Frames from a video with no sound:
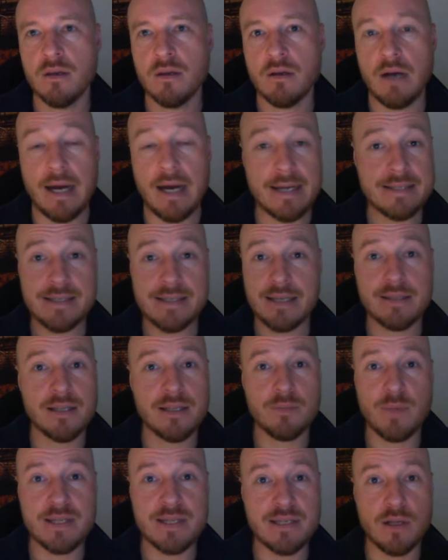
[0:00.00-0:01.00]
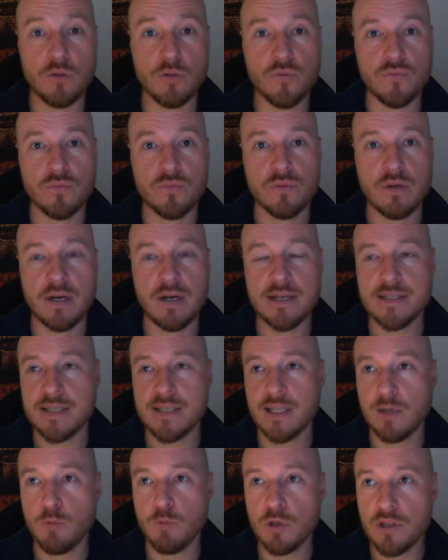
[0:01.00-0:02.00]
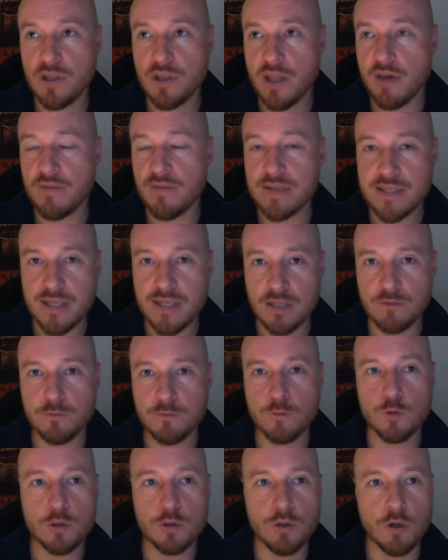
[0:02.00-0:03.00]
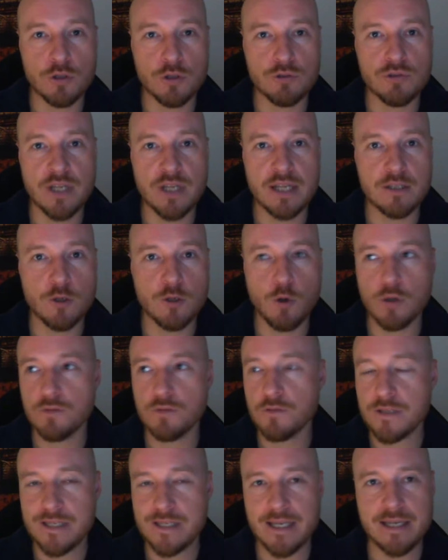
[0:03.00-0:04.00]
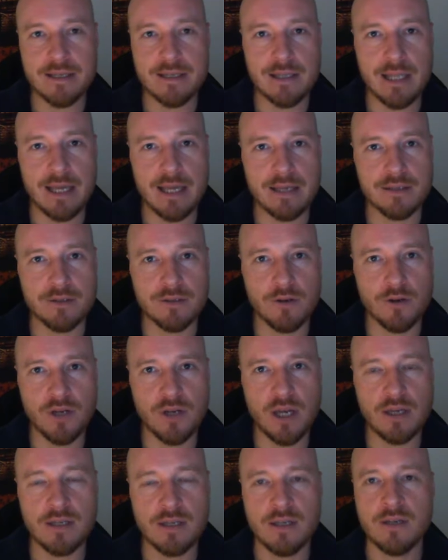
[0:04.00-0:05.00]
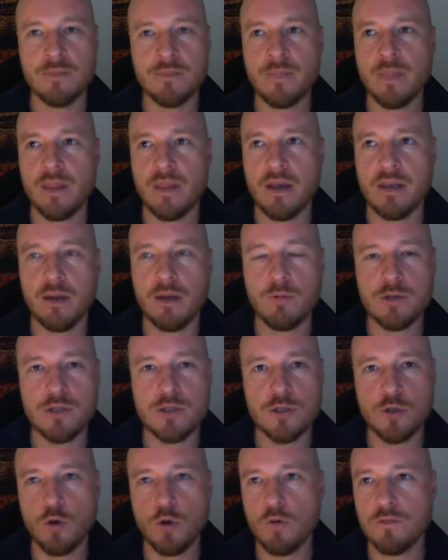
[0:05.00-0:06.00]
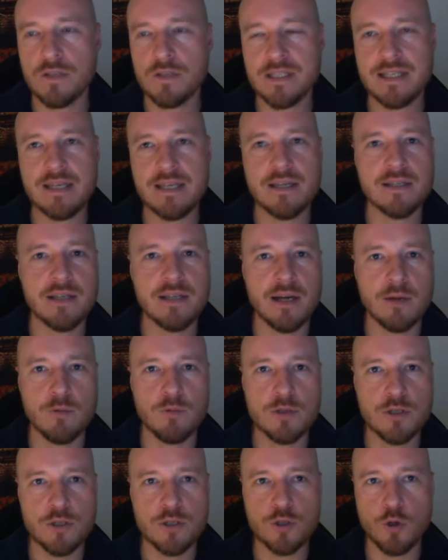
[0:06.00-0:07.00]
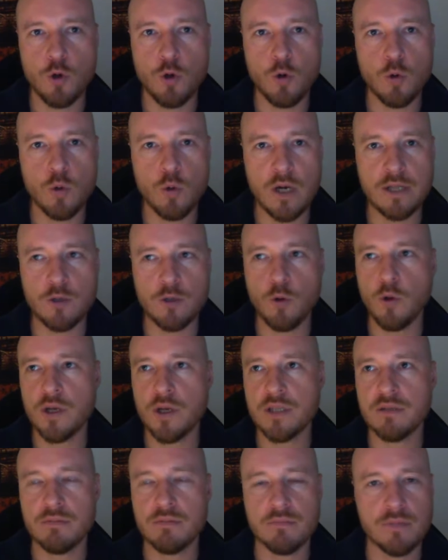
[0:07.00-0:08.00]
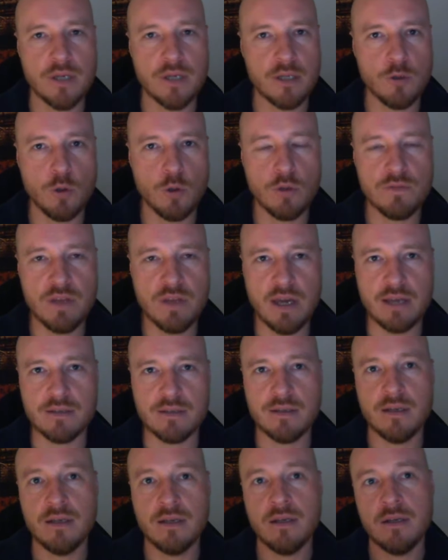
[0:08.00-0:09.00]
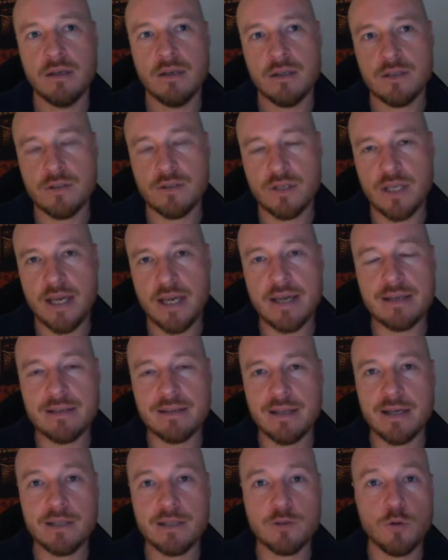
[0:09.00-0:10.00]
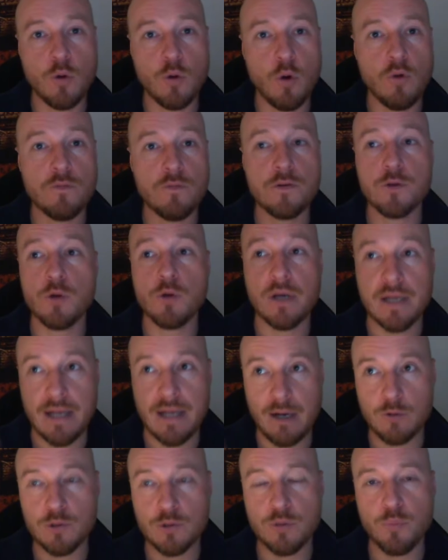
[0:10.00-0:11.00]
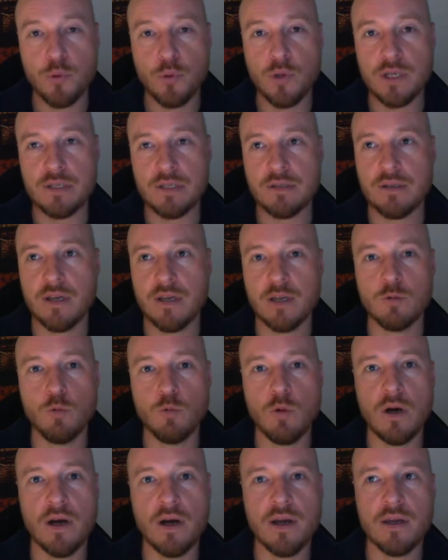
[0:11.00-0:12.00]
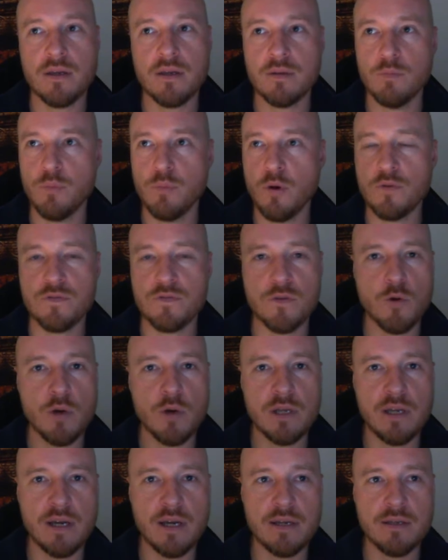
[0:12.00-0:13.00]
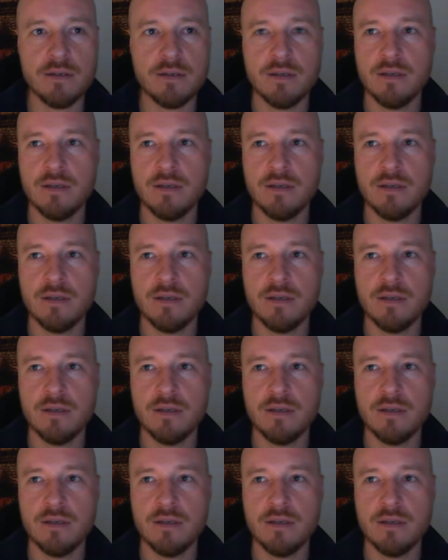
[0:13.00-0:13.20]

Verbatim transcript: I said that myself. I said I will never set foot onto that godforsaken land, okay? And I was so fatigued, I was so annoyed and all of that. Today I'd like to offer you a counterpoint and why both you and I